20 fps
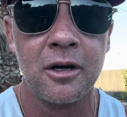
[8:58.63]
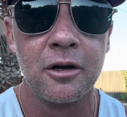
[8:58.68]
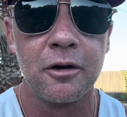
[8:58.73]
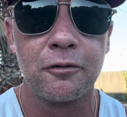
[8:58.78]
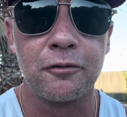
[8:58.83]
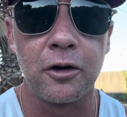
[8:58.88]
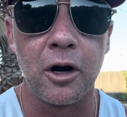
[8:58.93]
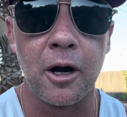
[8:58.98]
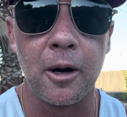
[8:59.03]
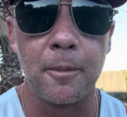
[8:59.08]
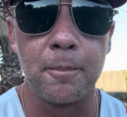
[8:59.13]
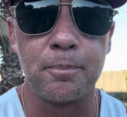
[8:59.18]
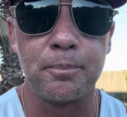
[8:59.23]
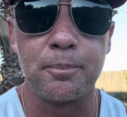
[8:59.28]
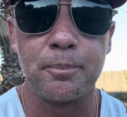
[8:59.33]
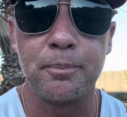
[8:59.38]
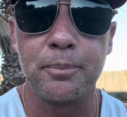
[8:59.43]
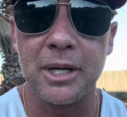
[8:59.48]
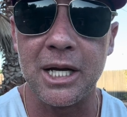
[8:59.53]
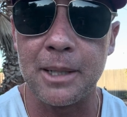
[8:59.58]
from
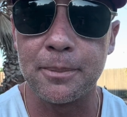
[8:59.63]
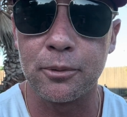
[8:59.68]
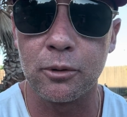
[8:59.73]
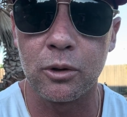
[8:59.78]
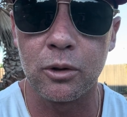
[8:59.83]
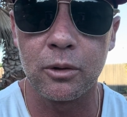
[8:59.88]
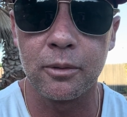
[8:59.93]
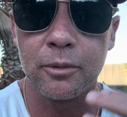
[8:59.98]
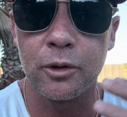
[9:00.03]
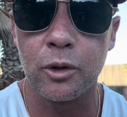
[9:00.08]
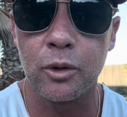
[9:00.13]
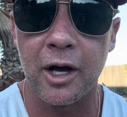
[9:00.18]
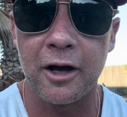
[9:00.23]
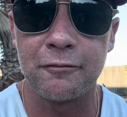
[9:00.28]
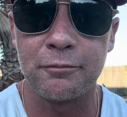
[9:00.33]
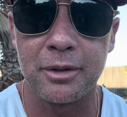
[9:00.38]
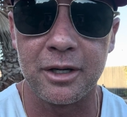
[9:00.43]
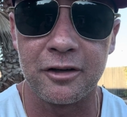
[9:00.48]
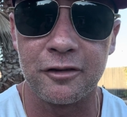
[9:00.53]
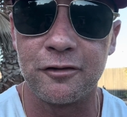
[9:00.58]
people who
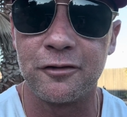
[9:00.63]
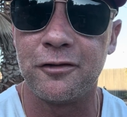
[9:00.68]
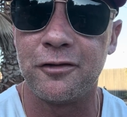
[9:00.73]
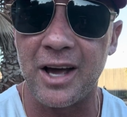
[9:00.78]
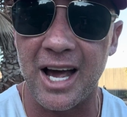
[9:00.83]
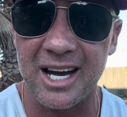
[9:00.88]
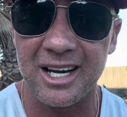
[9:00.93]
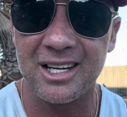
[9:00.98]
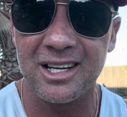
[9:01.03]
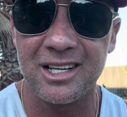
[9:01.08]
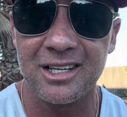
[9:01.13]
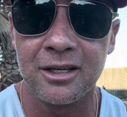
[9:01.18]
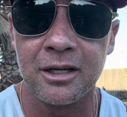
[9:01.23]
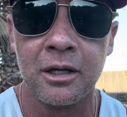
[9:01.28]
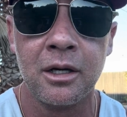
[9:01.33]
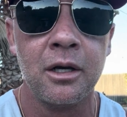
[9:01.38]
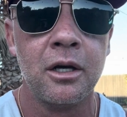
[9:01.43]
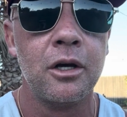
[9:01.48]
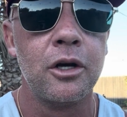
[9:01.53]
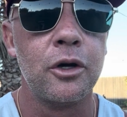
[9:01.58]
have been vetted,
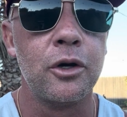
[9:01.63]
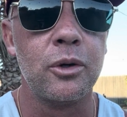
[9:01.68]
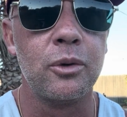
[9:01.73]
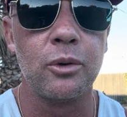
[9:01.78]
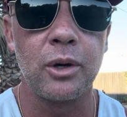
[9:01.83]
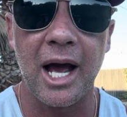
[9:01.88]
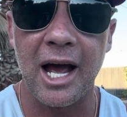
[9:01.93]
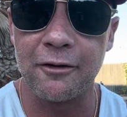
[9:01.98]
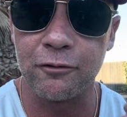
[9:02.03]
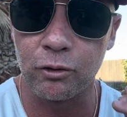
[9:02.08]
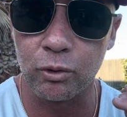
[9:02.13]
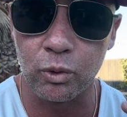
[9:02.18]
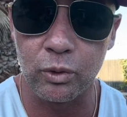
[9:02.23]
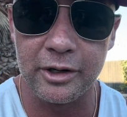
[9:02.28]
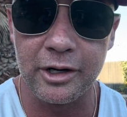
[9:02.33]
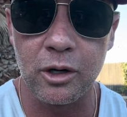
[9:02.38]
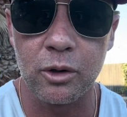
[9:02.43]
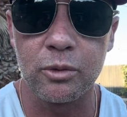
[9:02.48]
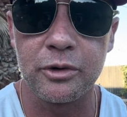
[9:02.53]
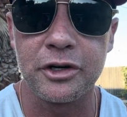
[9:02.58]
who have
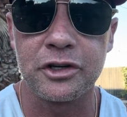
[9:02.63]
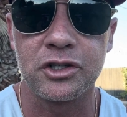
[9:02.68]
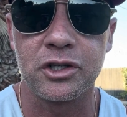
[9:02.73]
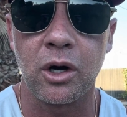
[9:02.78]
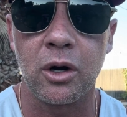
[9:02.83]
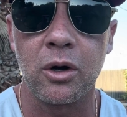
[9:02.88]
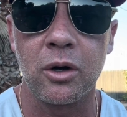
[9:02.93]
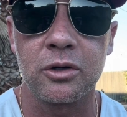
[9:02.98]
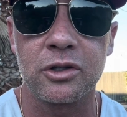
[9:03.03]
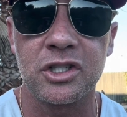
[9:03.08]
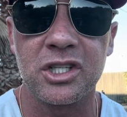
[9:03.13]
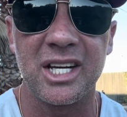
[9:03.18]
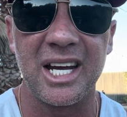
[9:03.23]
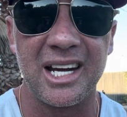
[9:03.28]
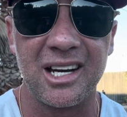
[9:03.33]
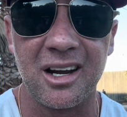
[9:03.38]
real results, and